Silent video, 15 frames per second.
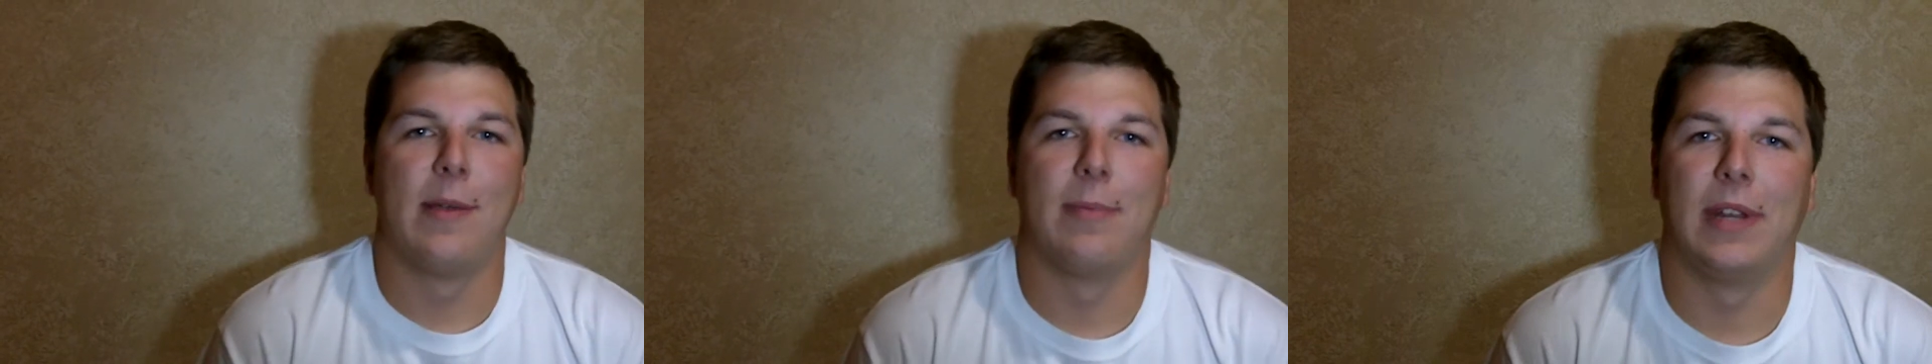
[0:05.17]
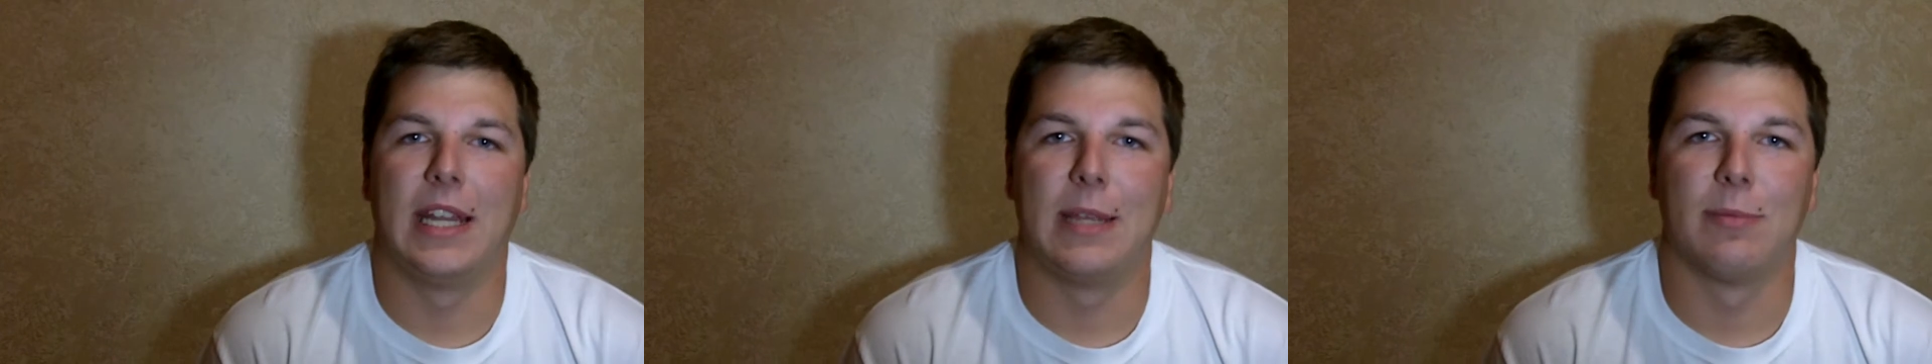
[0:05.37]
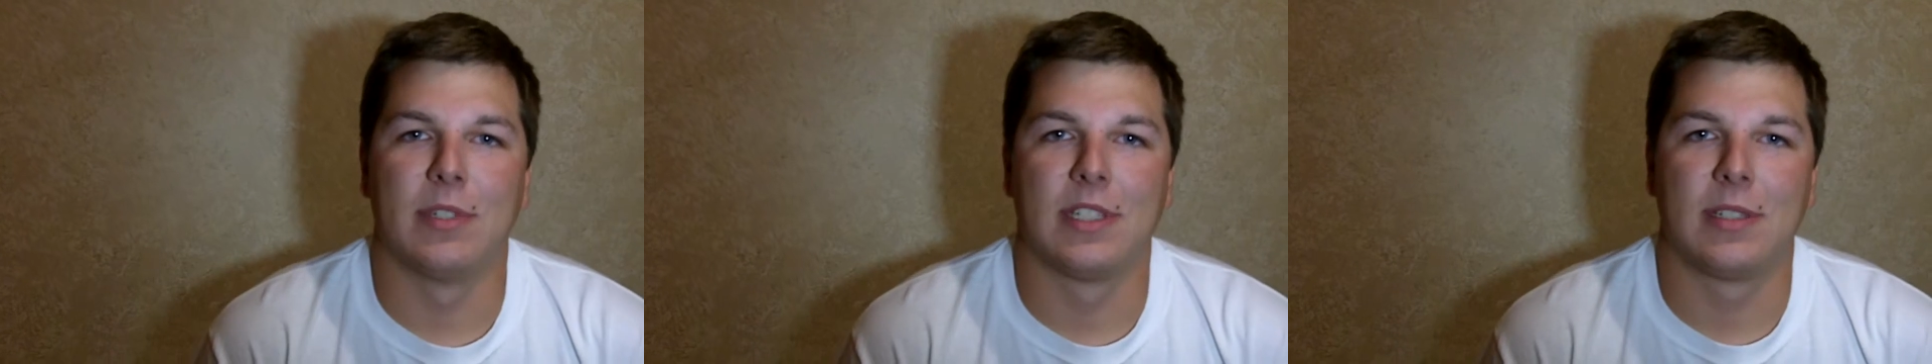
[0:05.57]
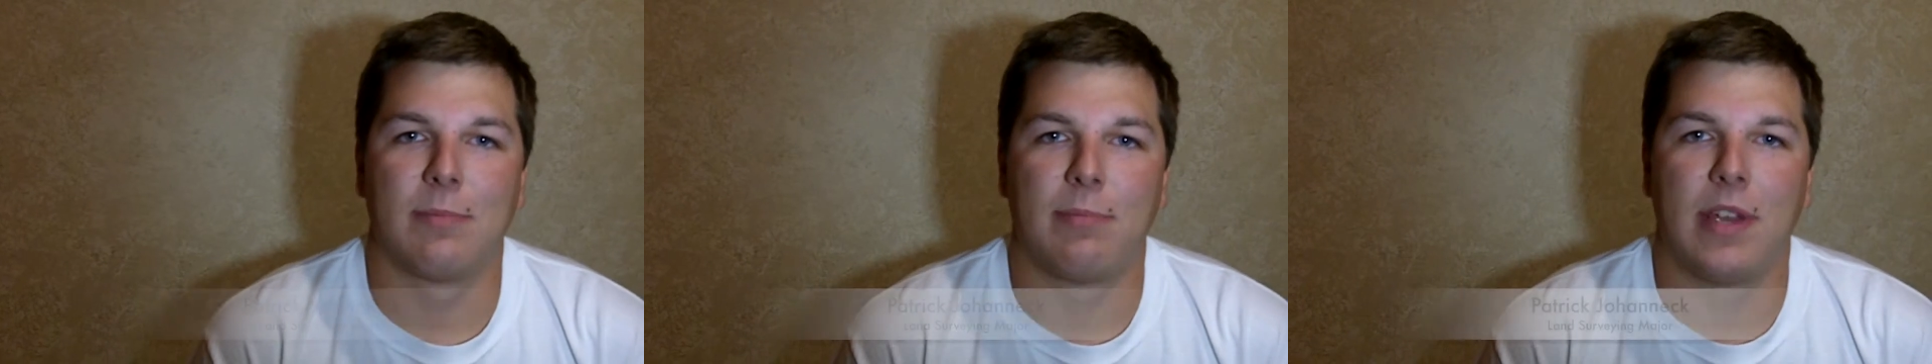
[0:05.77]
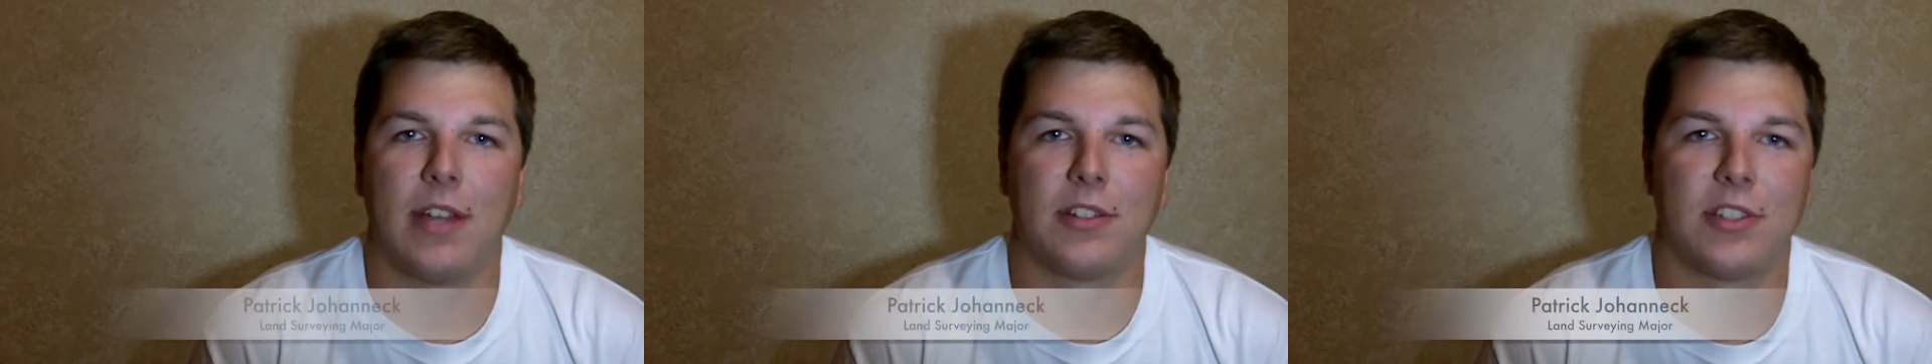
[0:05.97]
my name is
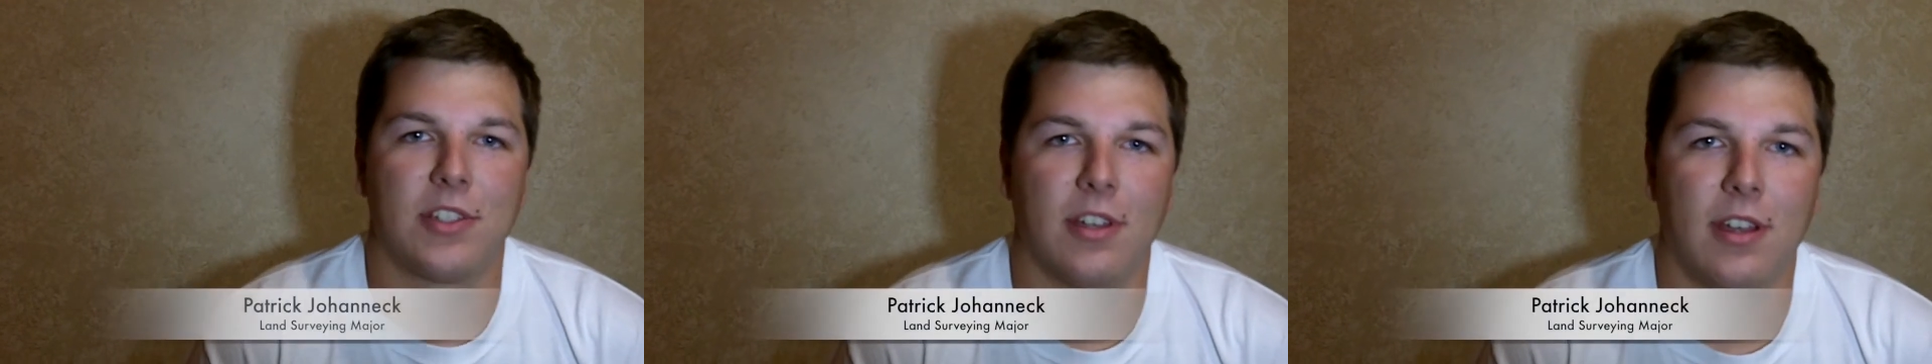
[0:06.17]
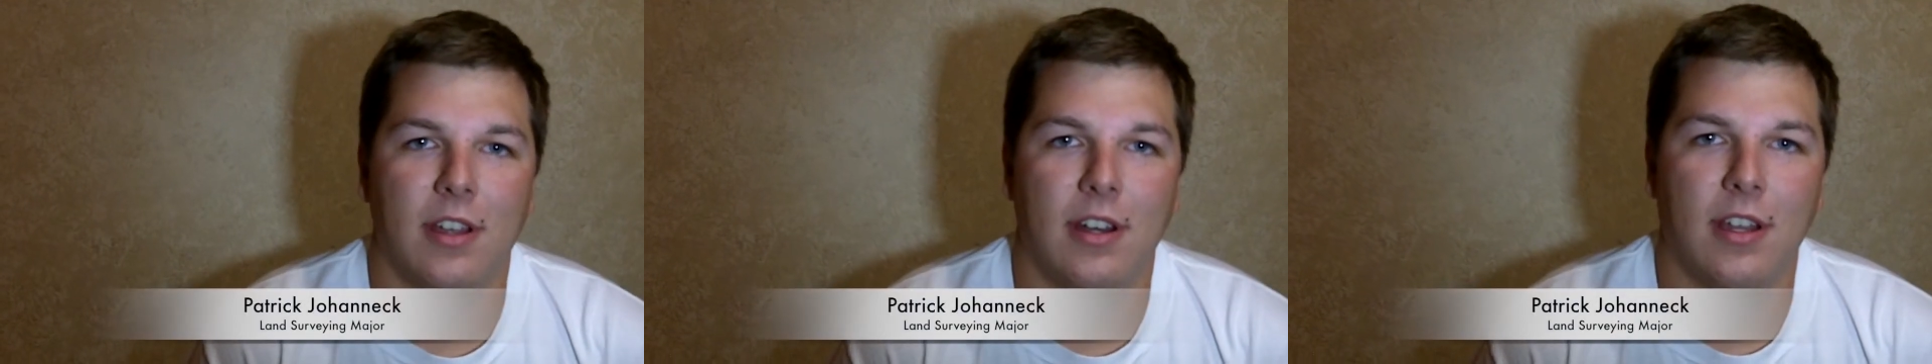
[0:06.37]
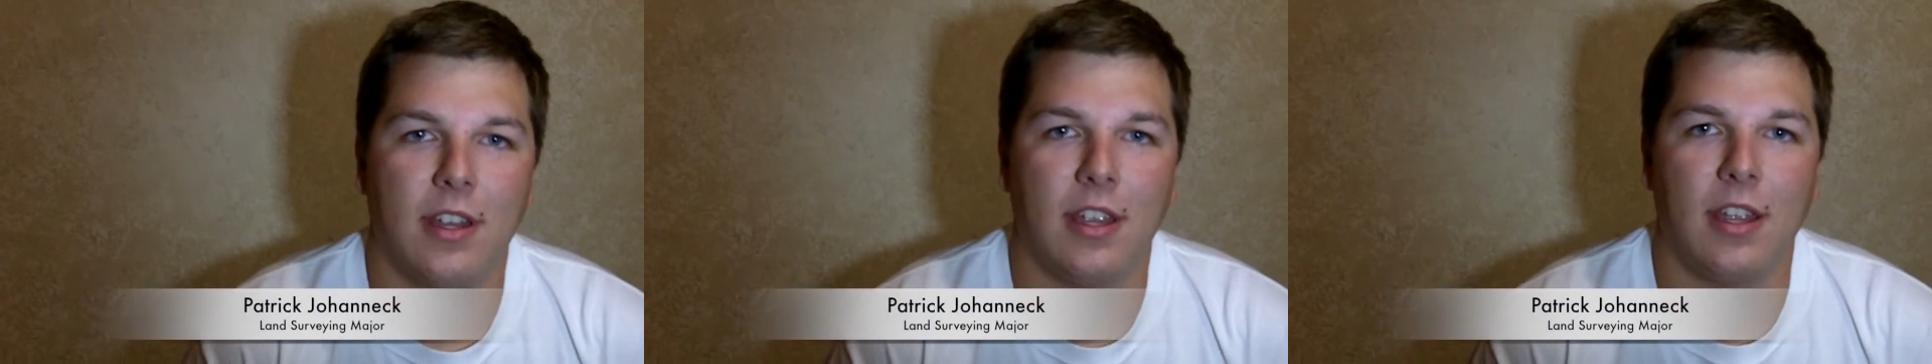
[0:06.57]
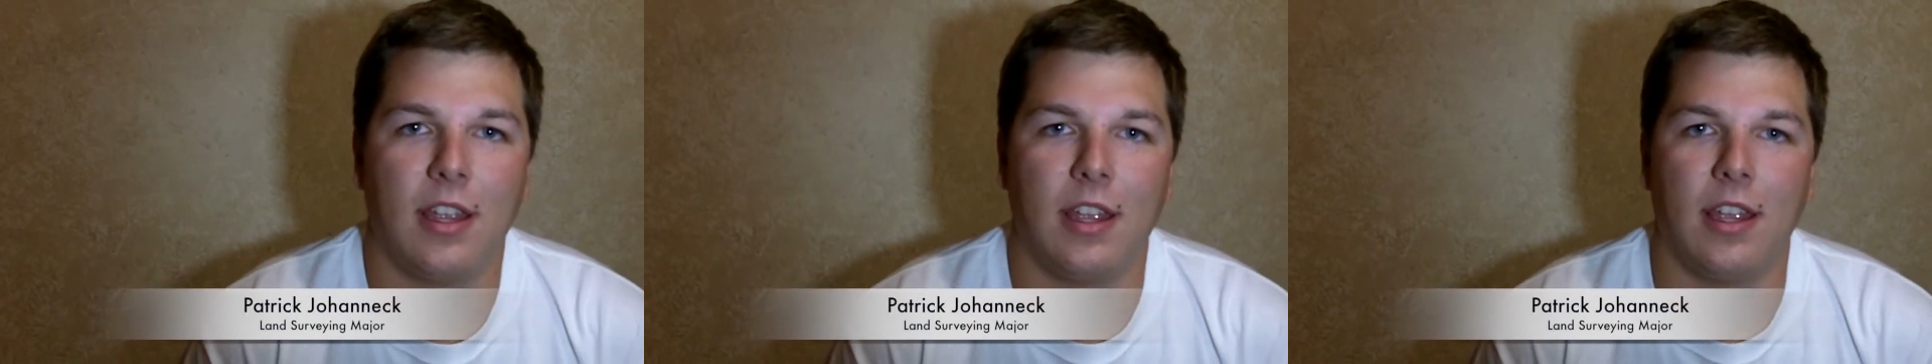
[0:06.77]
Patrick Johanic,